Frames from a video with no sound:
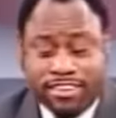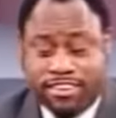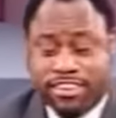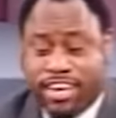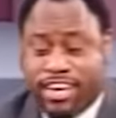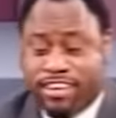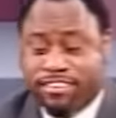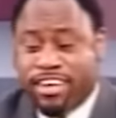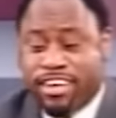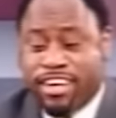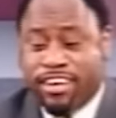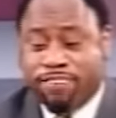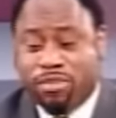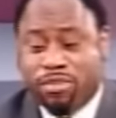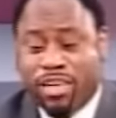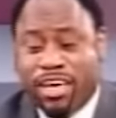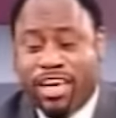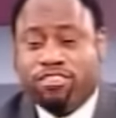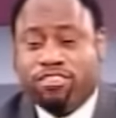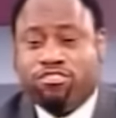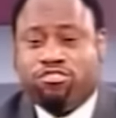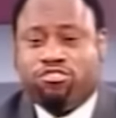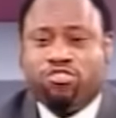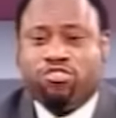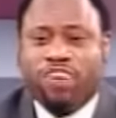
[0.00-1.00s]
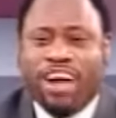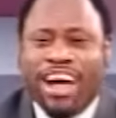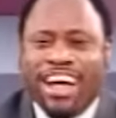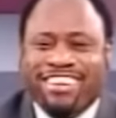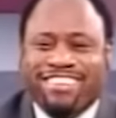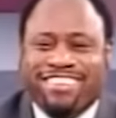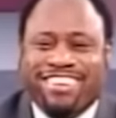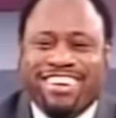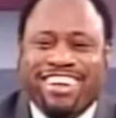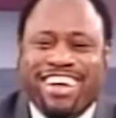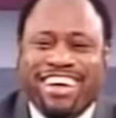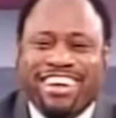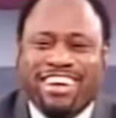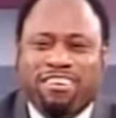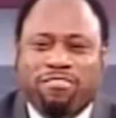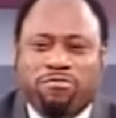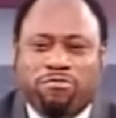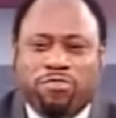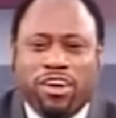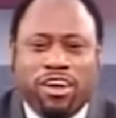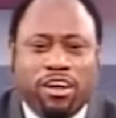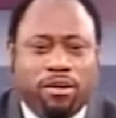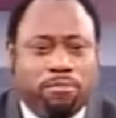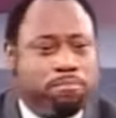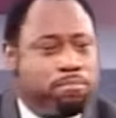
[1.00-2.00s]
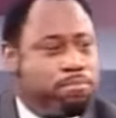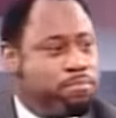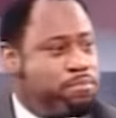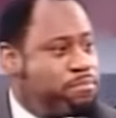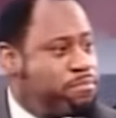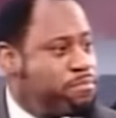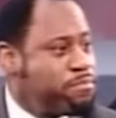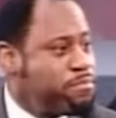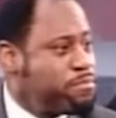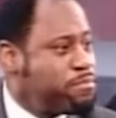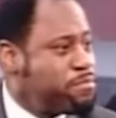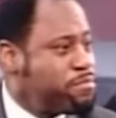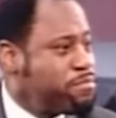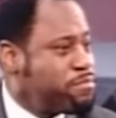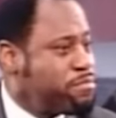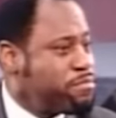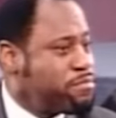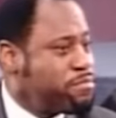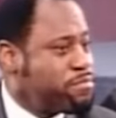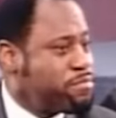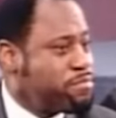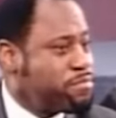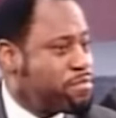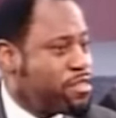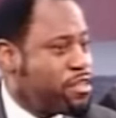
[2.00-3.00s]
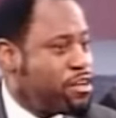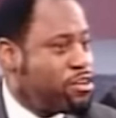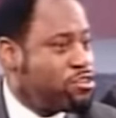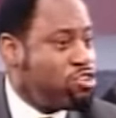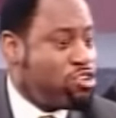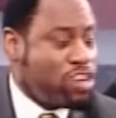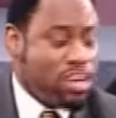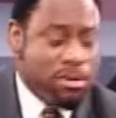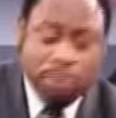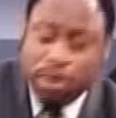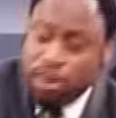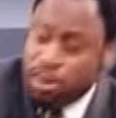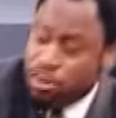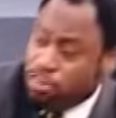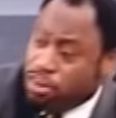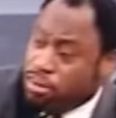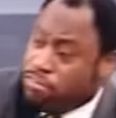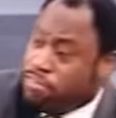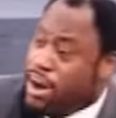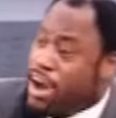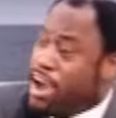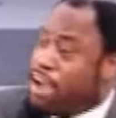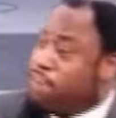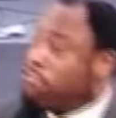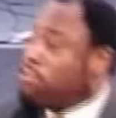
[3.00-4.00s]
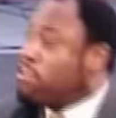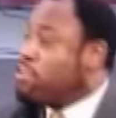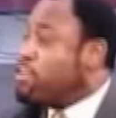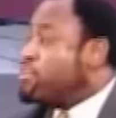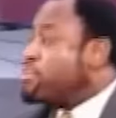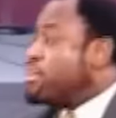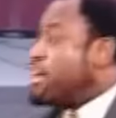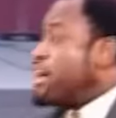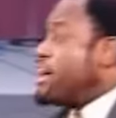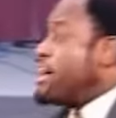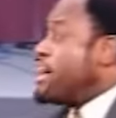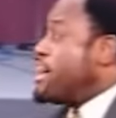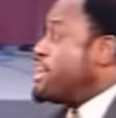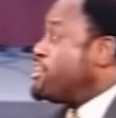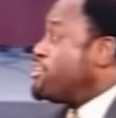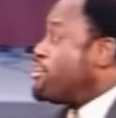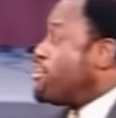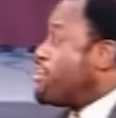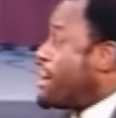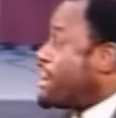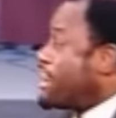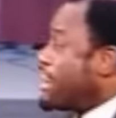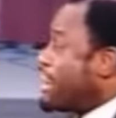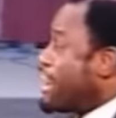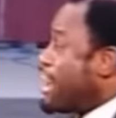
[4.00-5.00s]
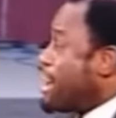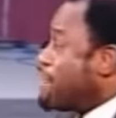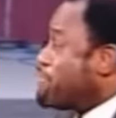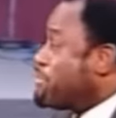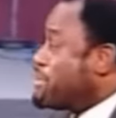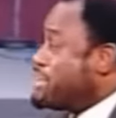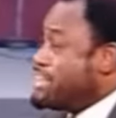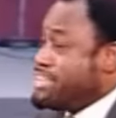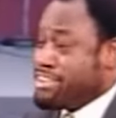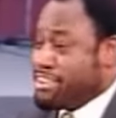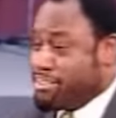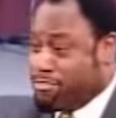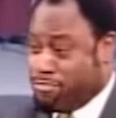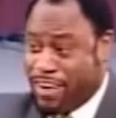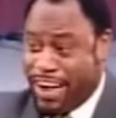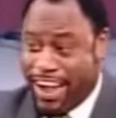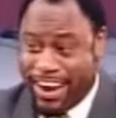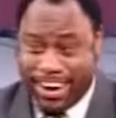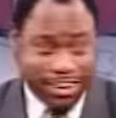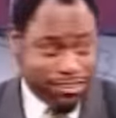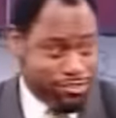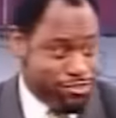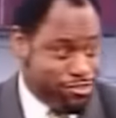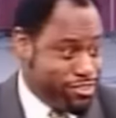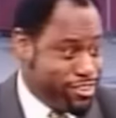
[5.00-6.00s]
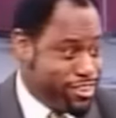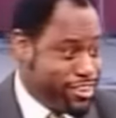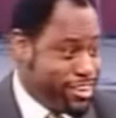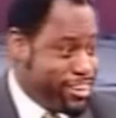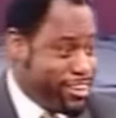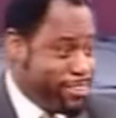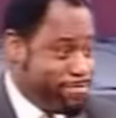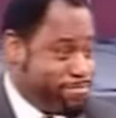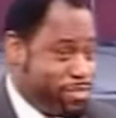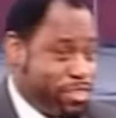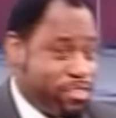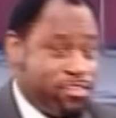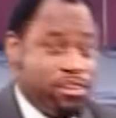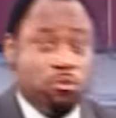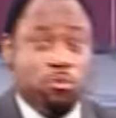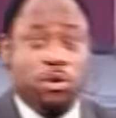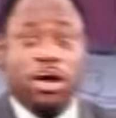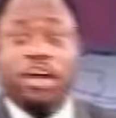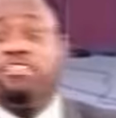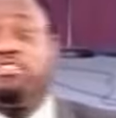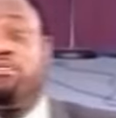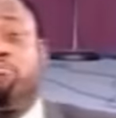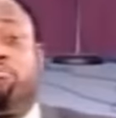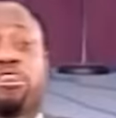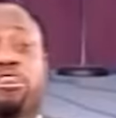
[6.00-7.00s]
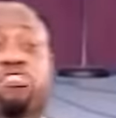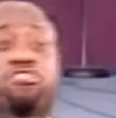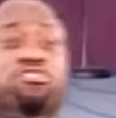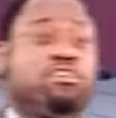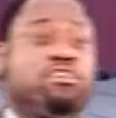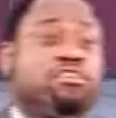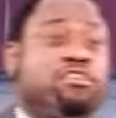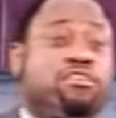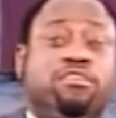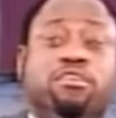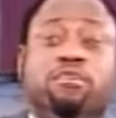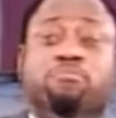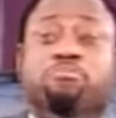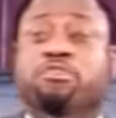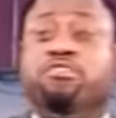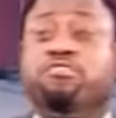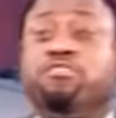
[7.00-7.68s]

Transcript: It says, it translated Philip. Took him out of the revival. I know how that happened. He just vanished. Where's the preacher? The